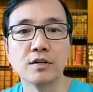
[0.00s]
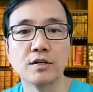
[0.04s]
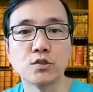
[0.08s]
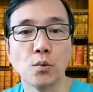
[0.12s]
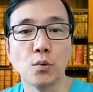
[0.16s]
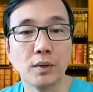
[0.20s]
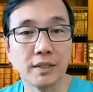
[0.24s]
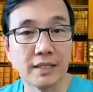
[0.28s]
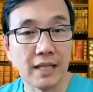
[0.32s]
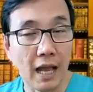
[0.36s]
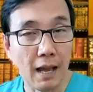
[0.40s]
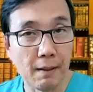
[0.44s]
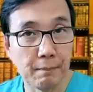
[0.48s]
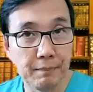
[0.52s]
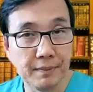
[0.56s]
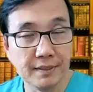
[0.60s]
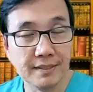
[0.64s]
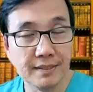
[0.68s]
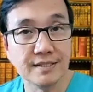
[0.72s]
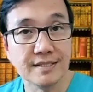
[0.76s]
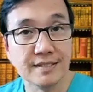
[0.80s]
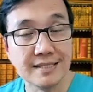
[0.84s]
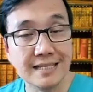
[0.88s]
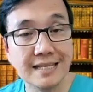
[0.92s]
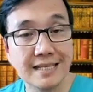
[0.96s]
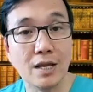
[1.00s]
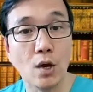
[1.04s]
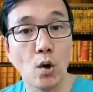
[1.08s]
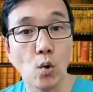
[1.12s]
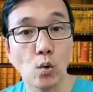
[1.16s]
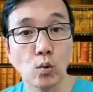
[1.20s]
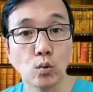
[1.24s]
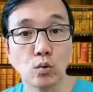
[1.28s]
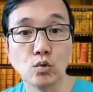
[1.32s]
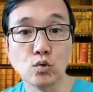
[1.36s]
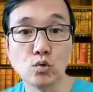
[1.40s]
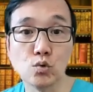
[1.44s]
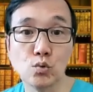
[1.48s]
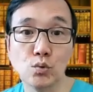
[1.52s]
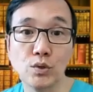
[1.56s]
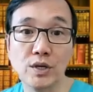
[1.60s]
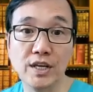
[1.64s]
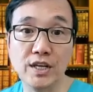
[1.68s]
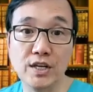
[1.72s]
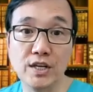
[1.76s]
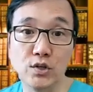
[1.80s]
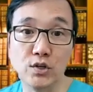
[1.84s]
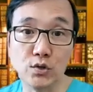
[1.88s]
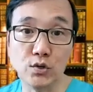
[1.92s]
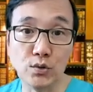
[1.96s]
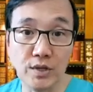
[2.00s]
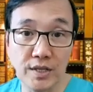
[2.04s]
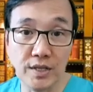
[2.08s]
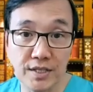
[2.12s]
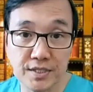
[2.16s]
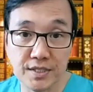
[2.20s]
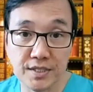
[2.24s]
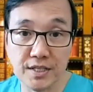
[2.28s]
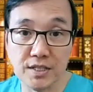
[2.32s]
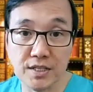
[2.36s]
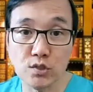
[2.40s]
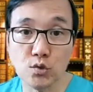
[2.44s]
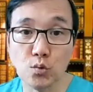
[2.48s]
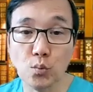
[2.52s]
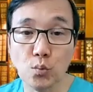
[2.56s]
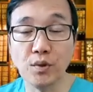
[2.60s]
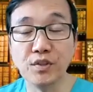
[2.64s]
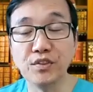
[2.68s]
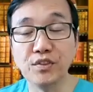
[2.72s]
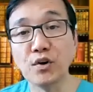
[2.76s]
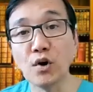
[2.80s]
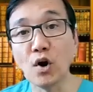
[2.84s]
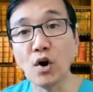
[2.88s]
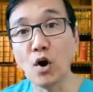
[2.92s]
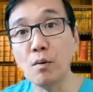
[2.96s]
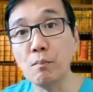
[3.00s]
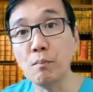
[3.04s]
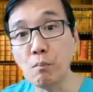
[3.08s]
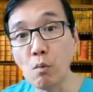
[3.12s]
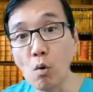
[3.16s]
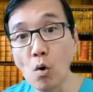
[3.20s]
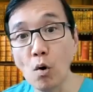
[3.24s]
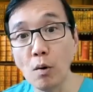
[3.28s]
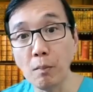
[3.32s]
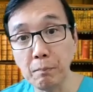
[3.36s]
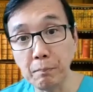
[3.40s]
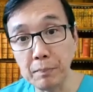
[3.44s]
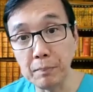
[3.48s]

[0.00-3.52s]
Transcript: So what happens? CO2 increases when there are more